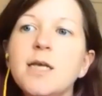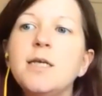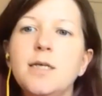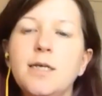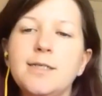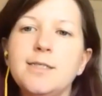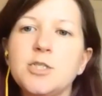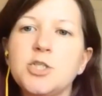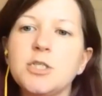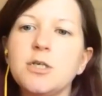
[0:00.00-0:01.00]
in
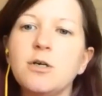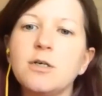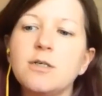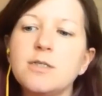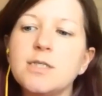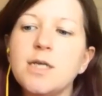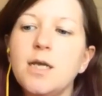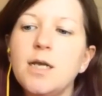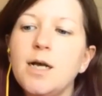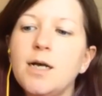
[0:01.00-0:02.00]
addition to ours.
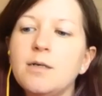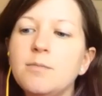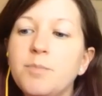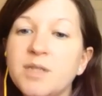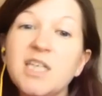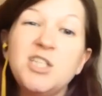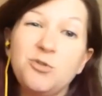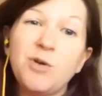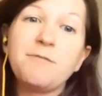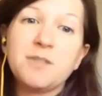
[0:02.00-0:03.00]
But they
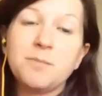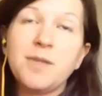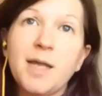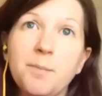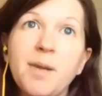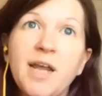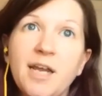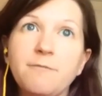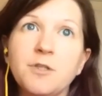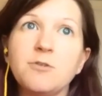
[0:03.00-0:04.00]
do have to then
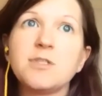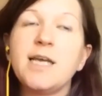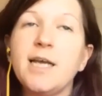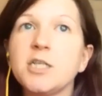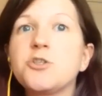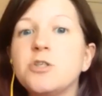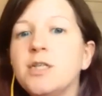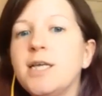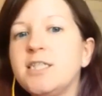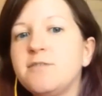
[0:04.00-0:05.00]
pay for those extra
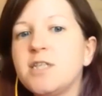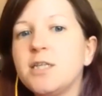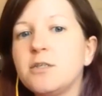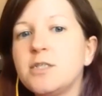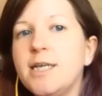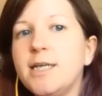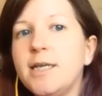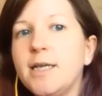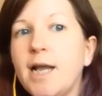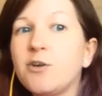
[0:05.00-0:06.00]
electives that they're
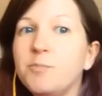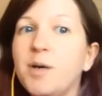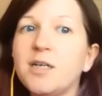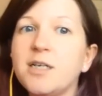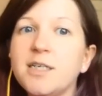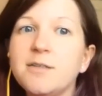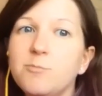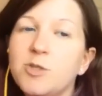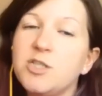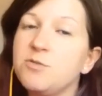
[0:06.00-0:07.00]
taking out of pocket,
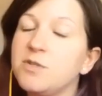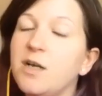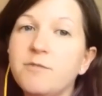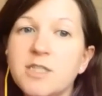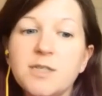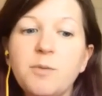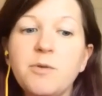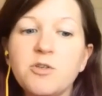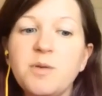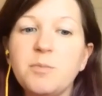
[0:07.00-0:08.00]
which is obviously what
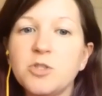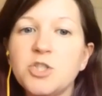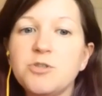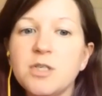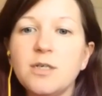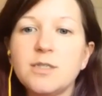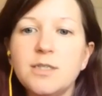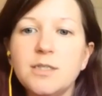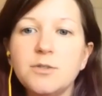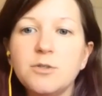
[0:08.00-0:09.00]
most people choose not to
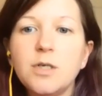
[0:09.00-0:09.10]
do.